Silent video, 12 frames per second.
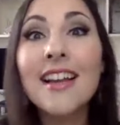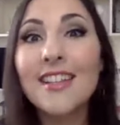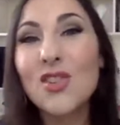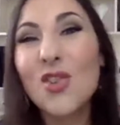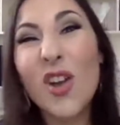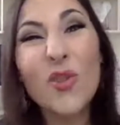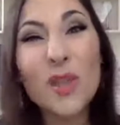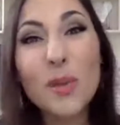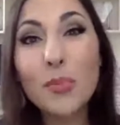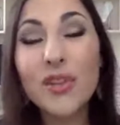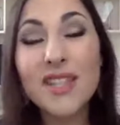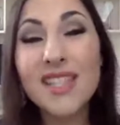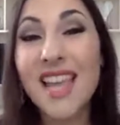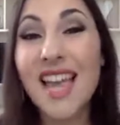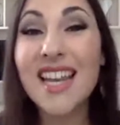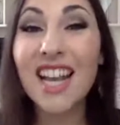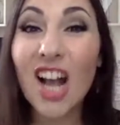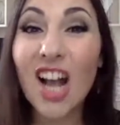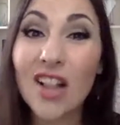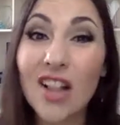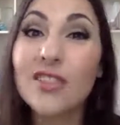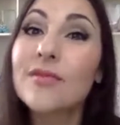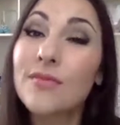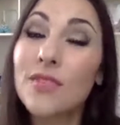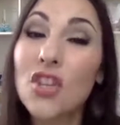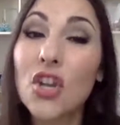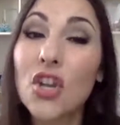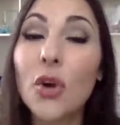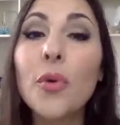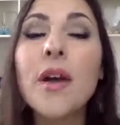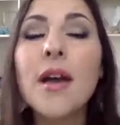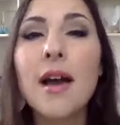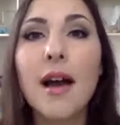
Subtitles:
So I only print 10 in color, you know,